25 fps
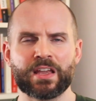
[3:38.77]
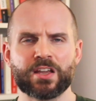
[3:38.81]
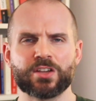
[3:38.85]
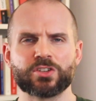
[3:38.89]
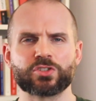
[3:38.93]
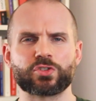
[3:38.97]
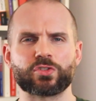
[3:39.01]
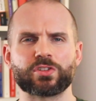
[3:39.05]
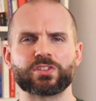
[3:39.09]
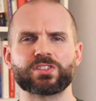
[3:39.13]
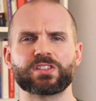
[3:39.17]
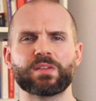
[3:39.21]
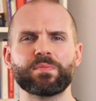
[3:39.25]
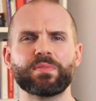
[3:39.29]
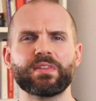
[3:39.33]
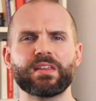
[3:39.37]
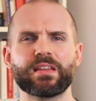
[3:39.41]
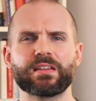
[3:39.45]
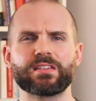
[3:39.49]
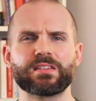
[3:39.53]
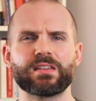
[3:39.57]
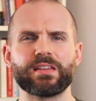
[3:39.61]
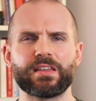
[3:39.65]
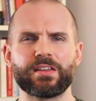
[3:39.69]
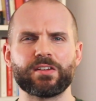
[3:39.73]
So there's
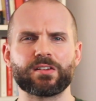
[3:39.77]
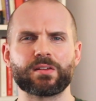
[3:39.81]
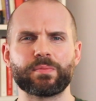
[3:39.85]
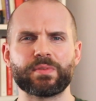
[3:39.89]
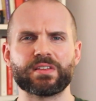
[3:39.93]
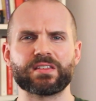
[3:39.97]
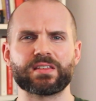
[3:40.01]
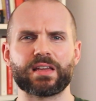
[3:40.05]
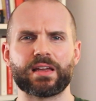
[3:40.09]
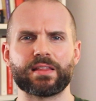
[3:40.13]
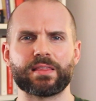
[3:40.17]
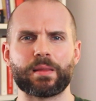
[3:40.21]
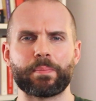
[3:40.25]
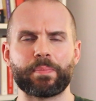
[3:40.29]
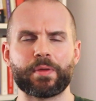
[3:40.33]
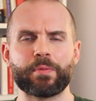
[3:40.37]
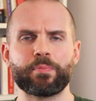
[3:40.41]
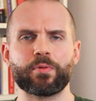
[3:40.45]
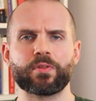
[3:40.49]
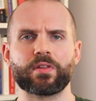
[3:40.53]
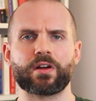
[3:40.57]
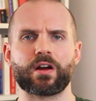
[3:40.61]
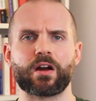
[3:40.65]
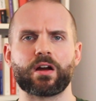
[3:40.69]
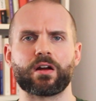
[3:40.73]
something here to be said that
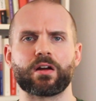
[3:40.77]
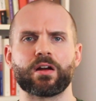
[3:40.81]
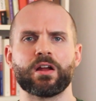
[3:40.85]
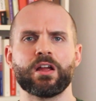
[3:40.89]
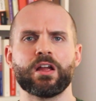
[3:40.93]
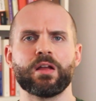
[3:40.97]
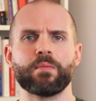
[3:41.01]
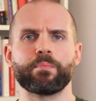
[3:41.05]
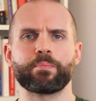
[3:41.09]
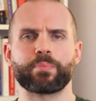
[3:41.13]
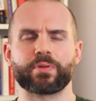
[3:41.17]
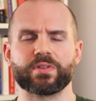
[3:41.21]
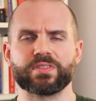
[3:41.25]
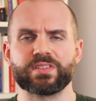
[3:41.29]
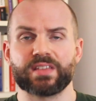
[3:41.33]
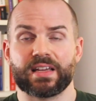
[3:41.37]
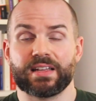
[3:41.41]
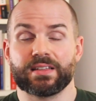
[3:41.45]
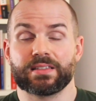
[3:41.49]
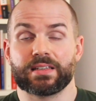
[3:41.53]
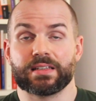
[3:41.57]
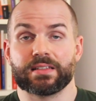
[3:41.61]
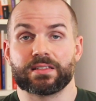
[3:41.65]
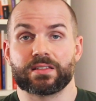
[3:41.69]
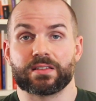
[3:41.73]
people that are
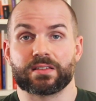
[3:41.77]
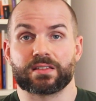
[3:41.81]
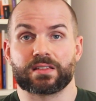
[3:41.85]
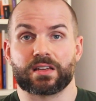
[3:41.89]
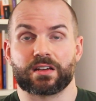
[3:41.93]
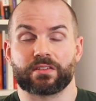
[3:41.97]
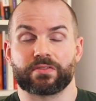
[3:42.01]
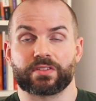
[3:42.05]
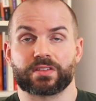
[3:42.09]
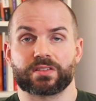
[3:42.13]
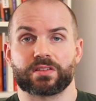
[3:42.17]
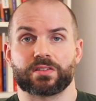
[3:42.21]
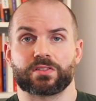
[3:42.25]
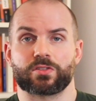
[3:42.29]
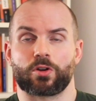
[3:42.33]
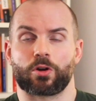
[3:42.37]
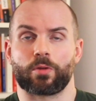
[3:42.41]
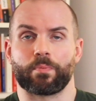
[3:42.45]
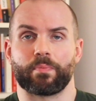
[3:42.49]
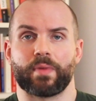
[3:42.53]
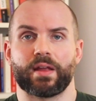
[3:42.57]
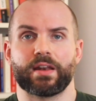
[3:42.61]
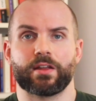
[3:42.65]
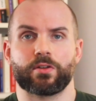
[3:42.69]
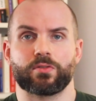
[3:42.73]
presenting to services or
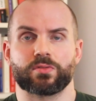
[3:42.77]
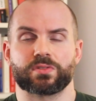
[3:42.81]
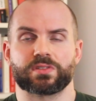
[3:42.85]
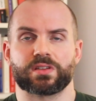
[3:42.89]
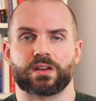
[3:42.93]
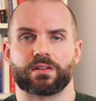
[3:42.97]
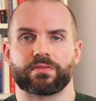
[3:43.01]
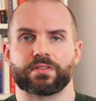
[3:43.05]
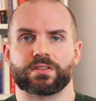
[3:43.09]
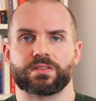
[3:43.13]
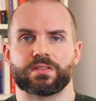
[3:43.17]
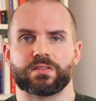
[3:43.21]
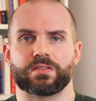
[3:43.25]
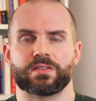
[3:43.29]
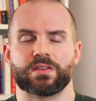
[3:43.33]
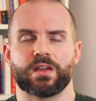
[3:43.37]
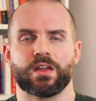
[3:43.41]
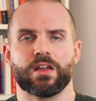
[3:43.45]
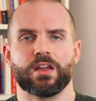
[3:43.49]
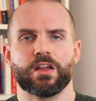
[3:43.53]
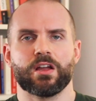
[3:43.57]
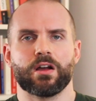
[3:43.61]
medical services